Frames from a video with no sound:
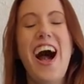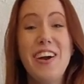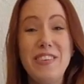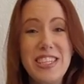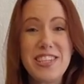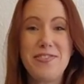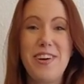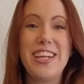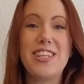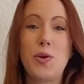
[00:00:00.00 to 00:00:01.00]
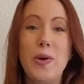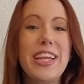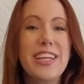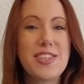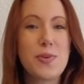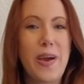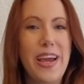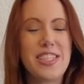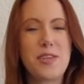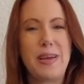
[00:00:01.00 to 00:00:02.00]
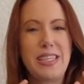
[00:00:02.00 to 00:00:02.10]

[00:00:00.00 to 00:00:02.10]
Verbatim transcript: I wanted to find a quick and easy way to make